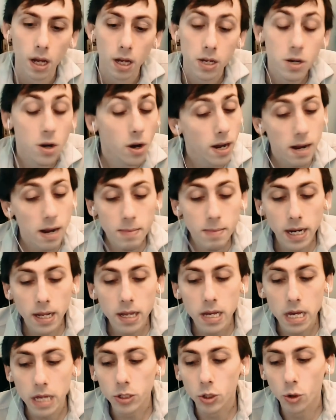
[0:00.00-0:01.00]
No, I mean,
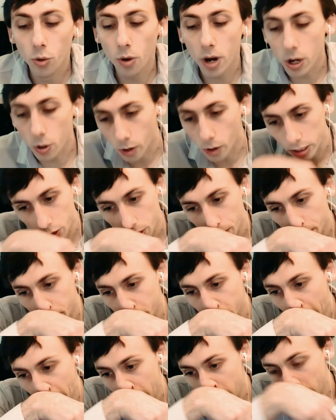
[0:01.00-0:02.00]
it's a great
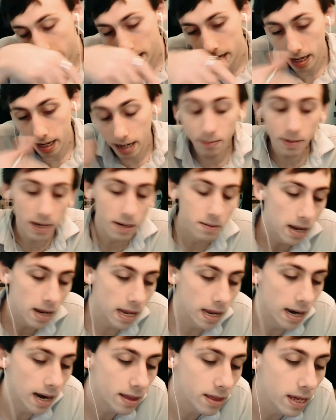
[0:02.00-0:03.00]
question. I mean,
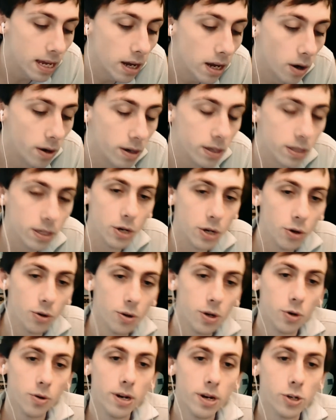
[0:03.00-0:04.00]
and I think honestly,
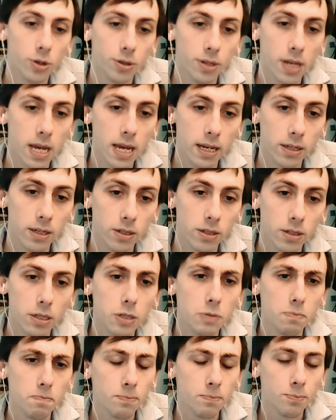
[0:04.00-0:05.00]
your initial take
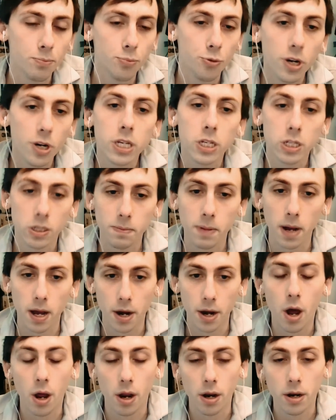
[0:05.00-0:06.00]
is pretty
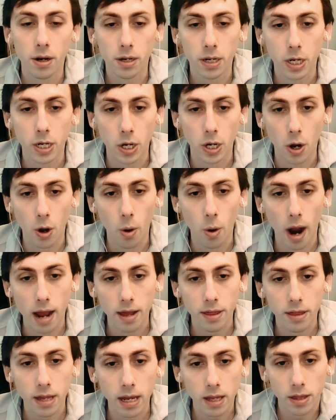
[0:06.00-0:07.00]
spot on.
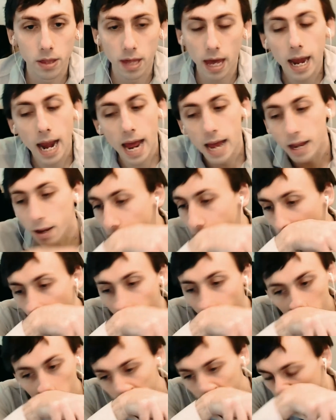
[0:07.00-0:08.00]
I think that
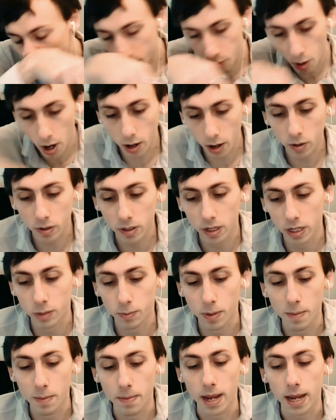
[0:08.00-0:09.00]
for all of the progress that
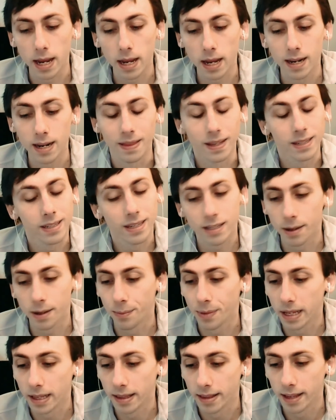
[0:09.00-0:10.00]
has been made, and this is
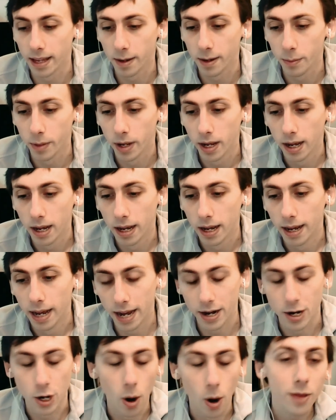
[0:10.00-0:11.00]
something that
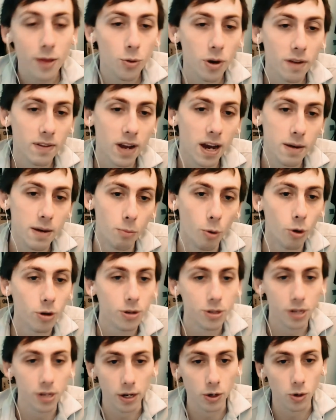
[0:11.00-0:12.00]
I don't know, either I've gotten more
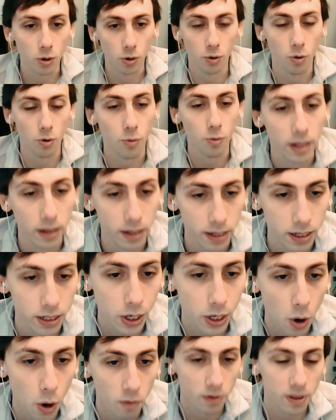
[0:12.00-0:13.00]
cynical or
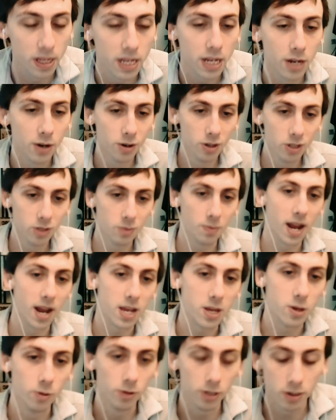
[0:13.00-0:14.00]
realistic over the years, but I
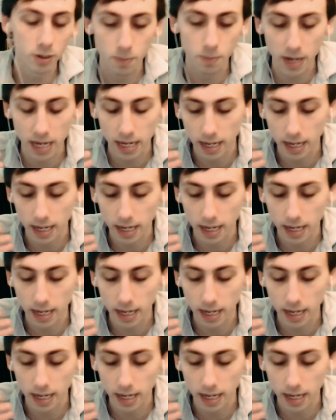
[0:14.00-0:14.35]
used to